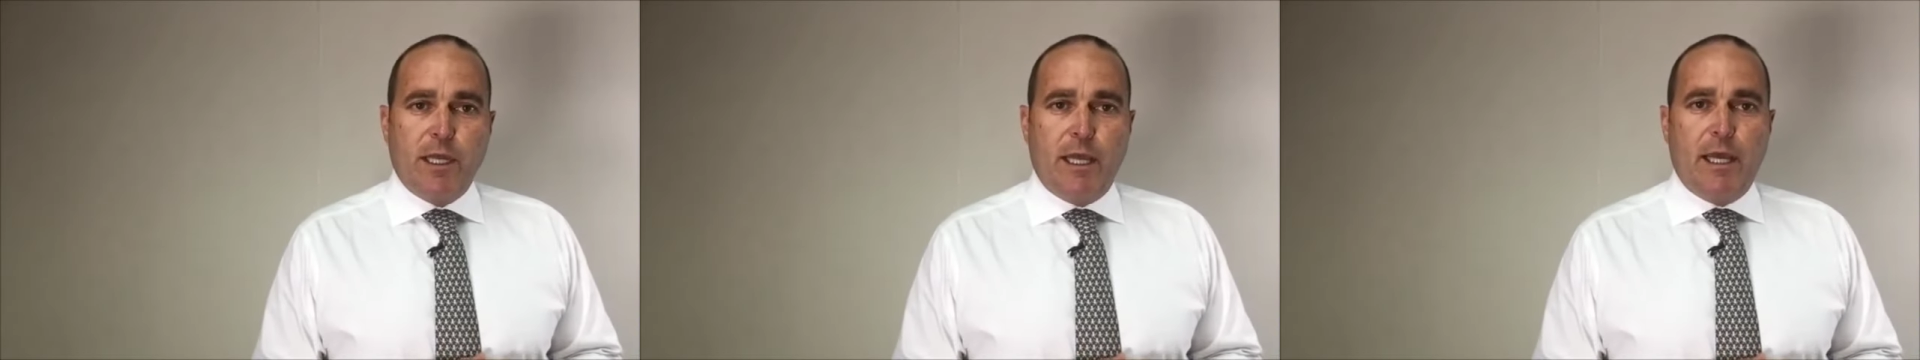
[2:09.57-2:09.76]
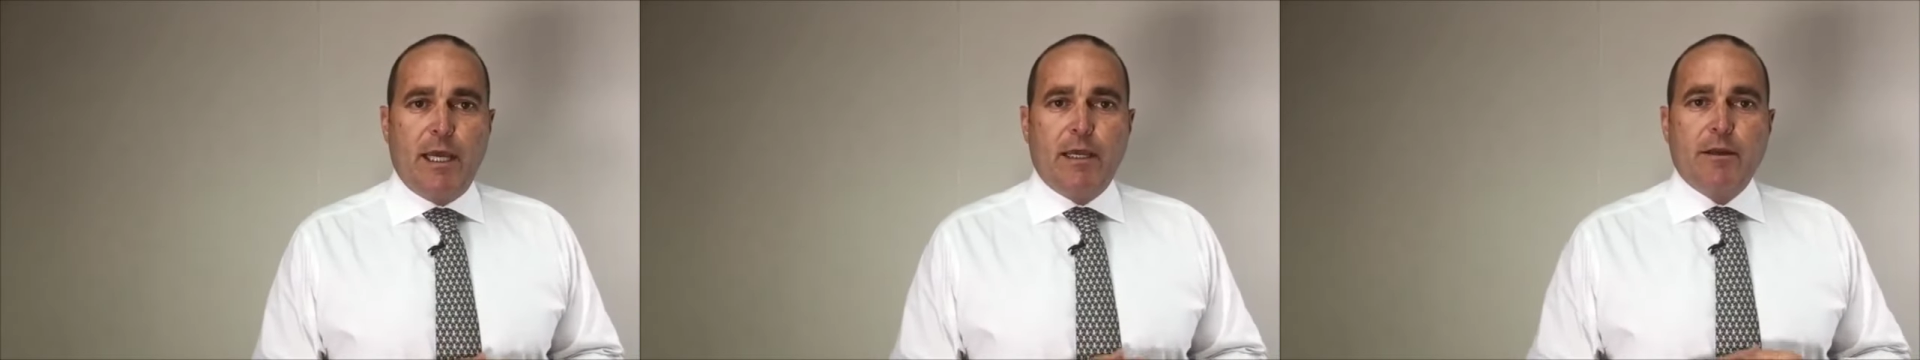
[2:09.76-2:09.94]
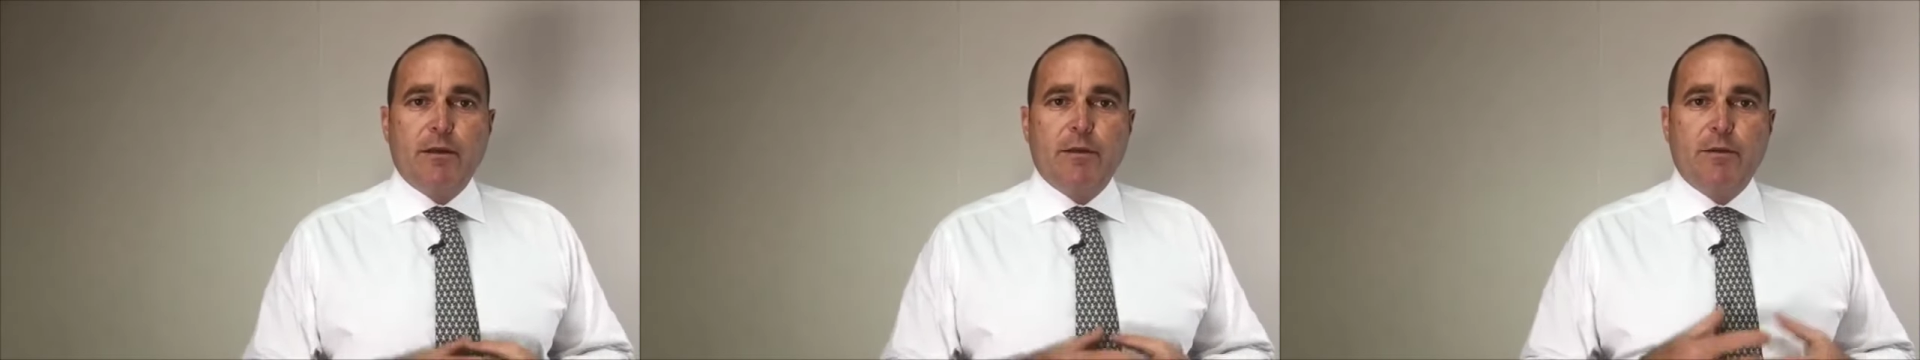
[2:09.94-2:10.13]

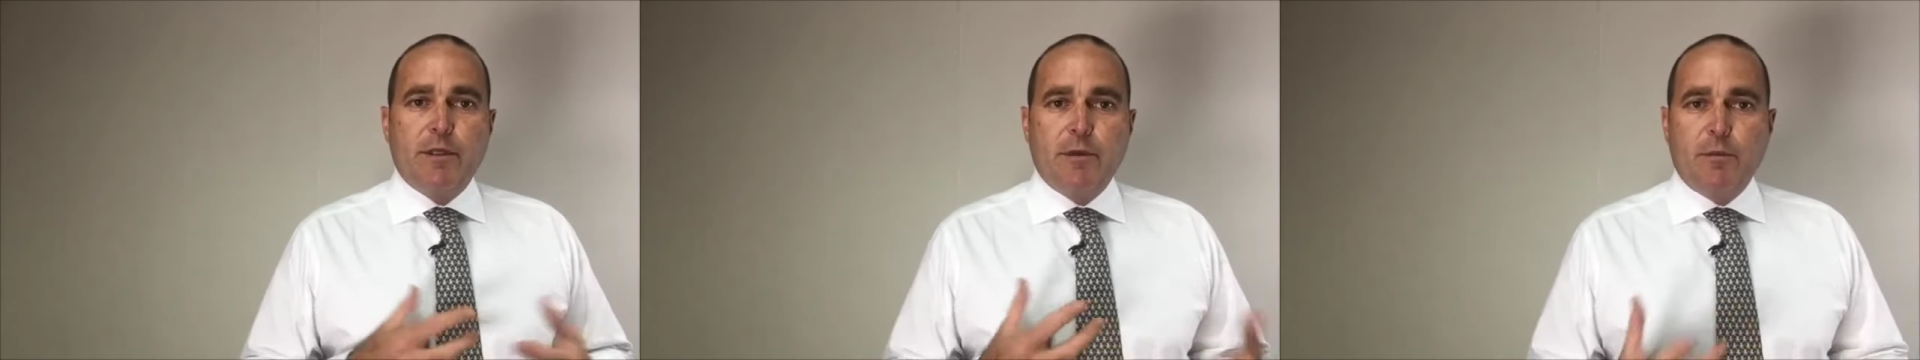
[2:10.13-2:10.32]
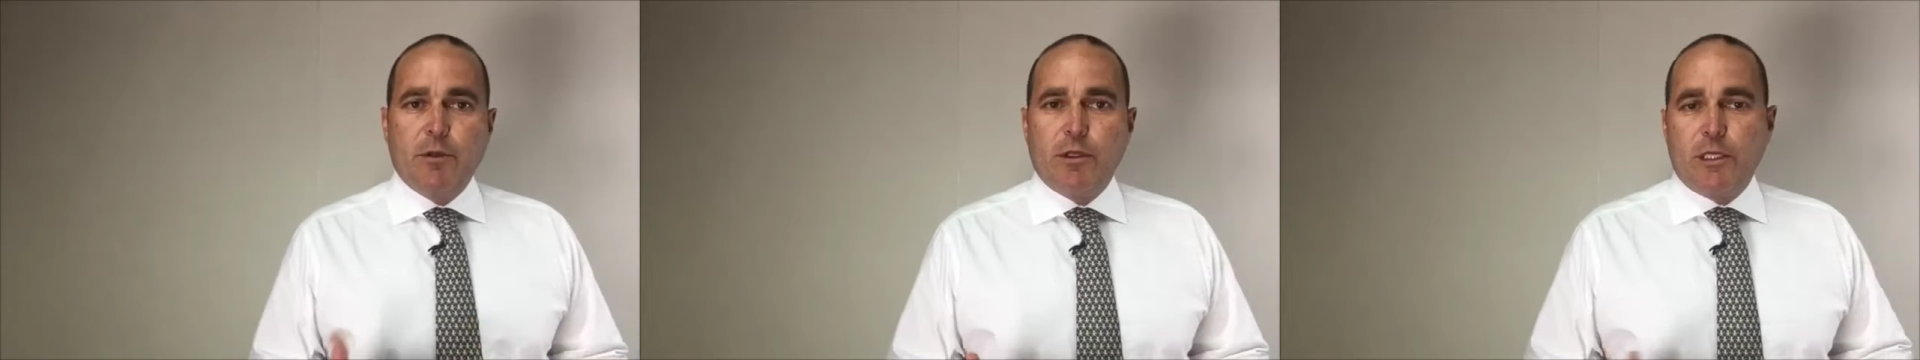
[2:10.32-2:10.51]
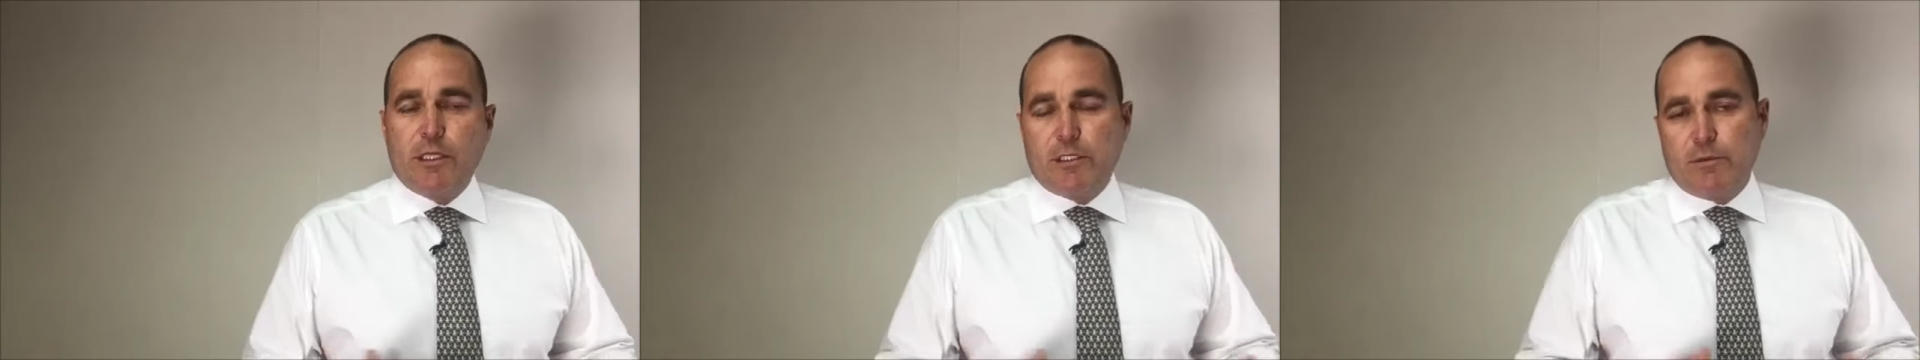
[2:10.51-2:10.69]
and the
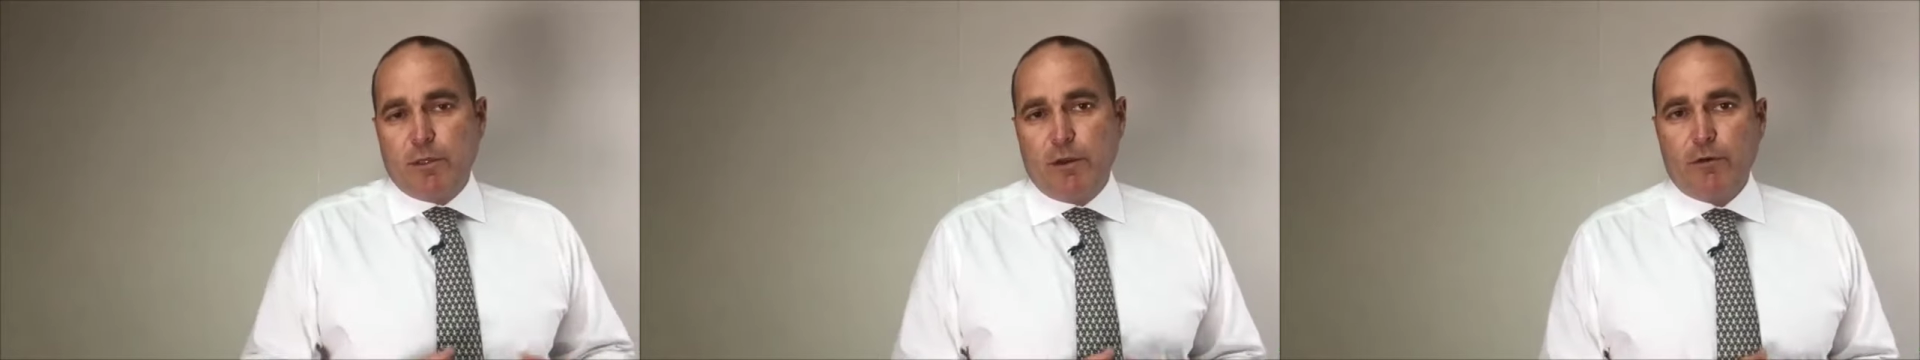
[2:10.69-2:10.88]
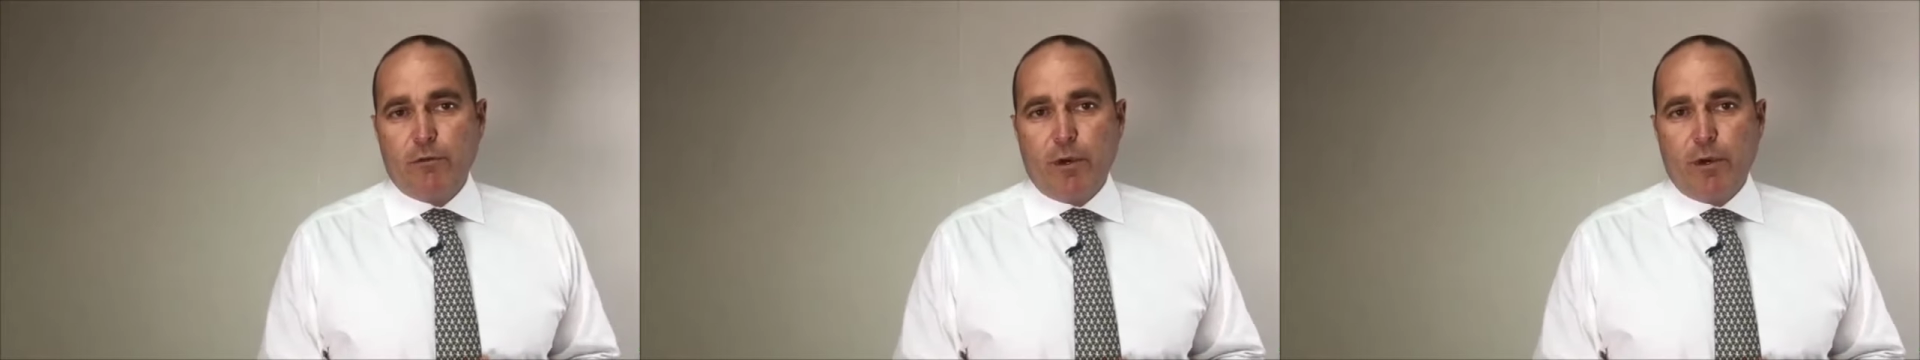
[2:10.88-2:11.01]
ability to be able to